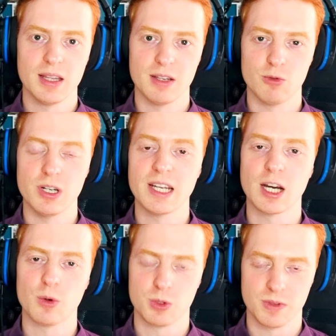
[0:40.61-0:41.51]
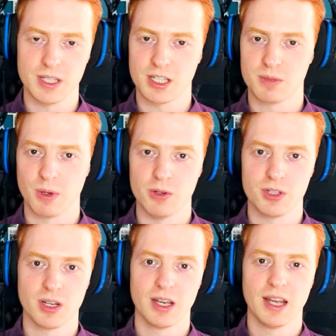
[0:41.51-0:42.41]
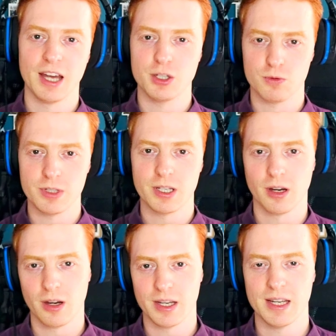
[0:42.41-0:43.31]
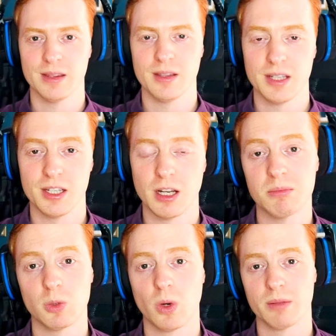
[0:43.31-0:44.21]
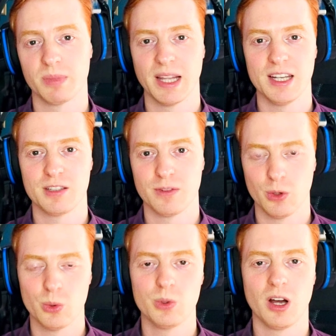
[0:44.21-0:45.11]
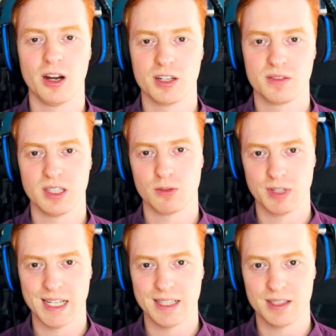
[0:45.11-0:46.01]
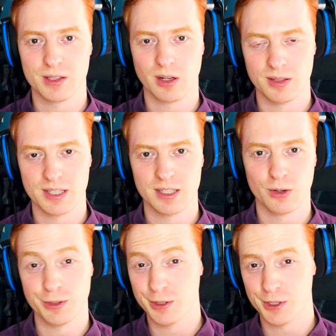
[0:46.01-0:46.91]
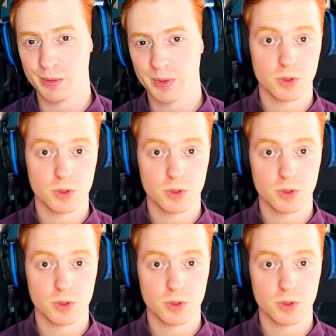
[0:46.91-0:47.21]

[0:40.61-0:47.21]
It really helps with the exposure, and you really are in the #1 place for all Archfiend related content on YouTube.